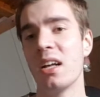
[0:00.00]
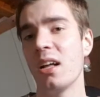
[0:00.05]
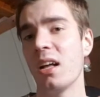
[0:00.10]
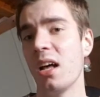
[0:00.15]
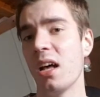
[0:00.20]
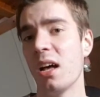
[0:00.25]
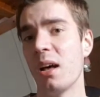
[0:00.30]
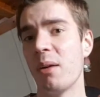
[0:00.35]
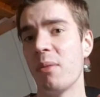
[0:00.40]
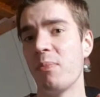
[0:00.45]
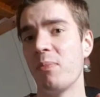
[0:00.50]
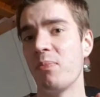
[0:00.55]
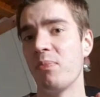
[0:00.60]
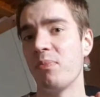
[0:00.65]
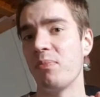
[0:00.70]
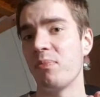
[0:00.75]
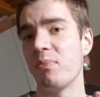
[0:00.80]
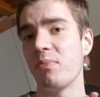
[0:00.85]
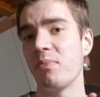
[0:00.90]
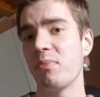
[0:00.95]

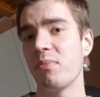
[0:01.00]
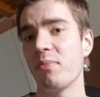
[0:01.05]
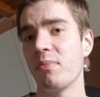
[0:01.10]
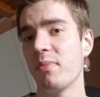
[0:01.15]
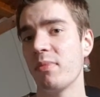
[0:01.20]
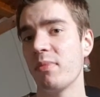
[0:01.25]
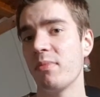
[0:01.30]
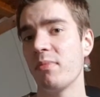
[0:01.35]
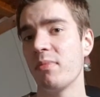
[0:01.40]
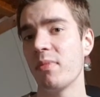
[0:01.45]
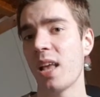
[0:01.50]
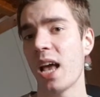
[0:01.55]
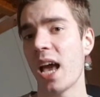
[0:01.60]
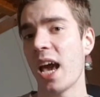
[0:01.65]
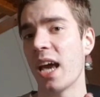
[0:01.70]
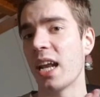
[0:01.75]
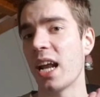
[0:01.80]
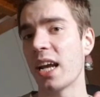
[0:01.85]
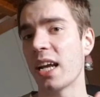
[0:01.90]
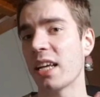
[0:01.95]
and
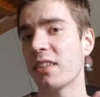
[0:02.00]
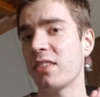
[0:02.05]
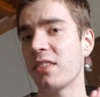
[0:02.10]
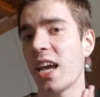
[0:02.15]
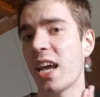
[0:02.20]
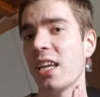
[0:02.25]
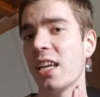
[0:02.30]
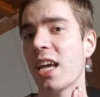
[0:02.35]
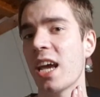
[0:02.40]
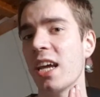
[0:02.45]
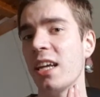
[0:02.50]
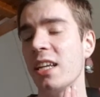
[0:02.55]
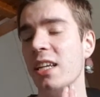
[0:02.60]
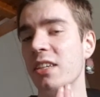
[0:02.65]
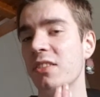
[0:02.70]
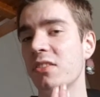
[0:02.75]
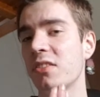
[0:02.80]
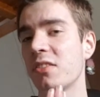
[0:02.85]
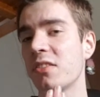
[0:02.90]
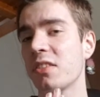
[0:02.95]
I guess
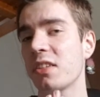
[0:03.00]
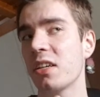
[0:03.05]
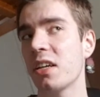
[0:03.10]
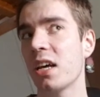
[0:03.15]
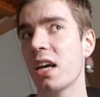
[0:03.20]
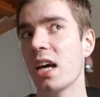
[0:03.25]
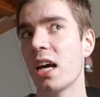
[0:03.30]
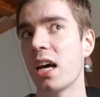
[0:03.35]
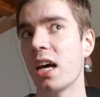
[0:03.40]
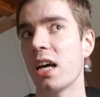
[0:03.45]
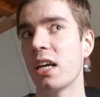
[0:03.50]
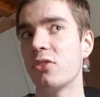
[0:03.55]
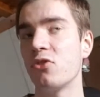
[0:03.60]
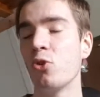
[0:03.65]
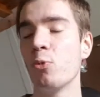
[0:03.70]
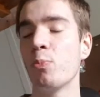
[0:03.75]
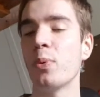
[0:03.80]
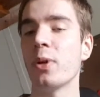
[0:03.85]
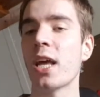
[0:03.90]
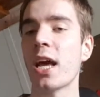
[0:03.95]
8080s,
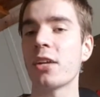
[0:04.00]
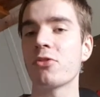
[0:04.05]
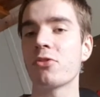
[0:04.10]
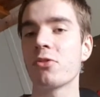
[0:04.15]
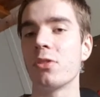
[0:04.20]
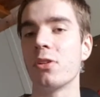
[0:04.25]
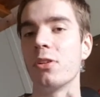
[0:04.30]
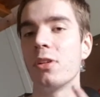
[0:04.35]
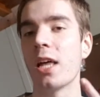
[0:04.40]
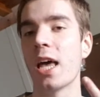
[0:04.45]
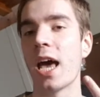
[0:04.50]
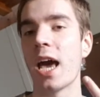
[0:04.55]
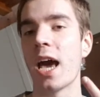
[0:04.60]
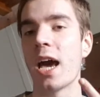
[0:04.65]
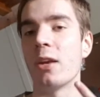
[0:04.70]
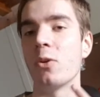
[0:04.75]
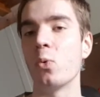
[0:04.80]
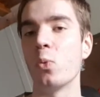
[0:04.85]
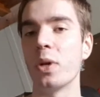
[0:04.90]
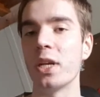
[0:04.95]
Supernatural,
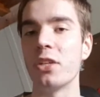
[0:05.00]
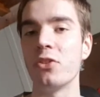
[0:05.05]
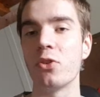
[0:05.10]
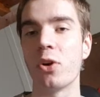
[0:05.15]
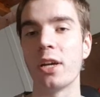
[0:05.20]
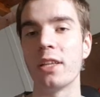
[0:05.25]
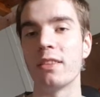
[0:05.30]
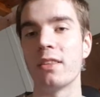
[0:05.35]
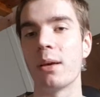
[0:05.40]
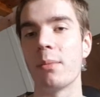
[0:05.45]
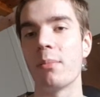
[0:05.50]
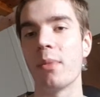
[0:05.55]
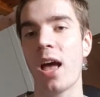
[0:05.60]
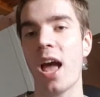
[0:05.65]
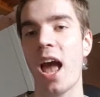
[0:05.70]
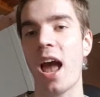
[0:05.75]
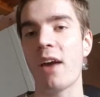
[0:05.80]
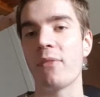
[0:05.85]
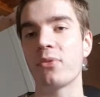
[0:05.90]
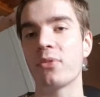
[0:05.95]
and we joined them
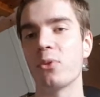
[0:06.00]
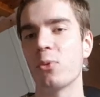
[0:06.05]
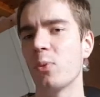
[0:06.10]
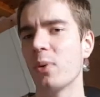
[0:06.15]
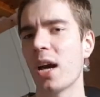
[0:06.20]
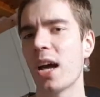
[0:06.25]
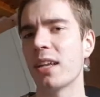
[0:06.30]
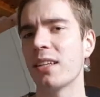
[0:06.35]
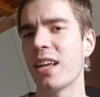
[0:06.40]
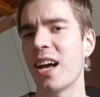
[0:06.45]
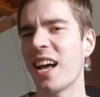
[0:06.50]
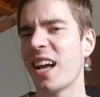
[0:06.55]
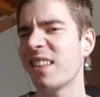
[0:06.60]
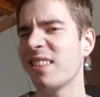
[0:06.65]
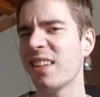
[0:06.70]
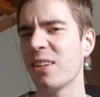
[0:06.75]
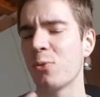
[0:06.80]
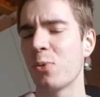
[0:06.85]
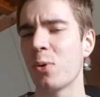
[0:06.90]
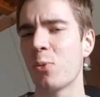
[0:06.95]
after. I
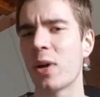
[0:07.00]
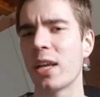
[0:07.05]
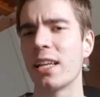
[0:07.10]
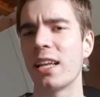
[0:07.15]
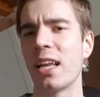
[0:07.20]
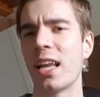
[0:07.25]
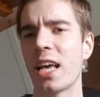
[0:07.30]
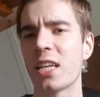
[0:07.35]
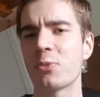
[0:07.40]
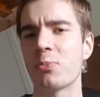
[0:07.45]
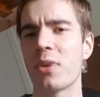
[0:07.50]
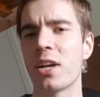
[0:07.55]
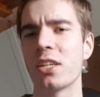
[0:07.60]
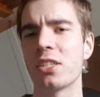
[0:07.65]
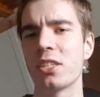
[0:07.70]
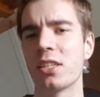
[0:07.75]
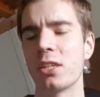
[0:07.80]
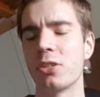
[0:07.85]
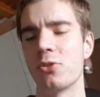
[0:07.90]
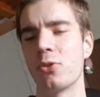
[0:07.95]
think we were the last
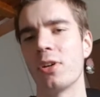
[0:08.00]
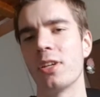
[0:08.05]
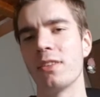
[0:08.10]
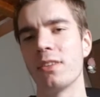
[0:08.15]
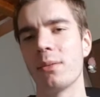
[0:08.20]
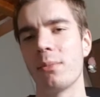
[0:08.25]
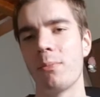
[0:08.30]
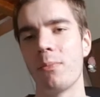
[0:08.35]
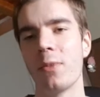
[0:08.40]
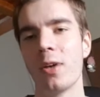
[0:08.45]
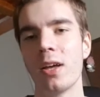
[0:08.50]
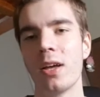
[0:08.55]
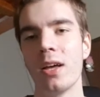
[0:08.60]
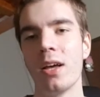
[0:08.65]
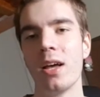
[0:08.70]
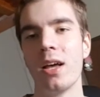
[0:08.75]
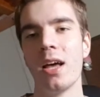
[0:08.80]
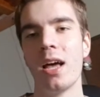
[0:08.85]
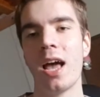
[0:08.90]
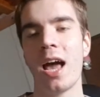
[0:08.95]
branch that joined them.
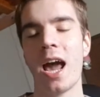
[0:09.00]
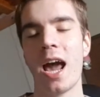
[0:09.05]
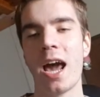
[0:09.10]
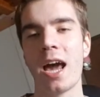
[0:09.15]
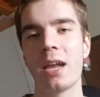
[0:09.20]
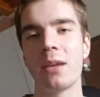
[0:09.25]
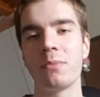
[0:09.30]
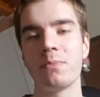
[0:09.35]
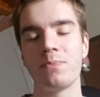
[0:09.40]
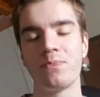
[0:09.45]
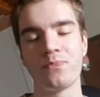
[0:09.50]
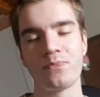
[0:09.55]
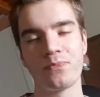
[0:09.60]
And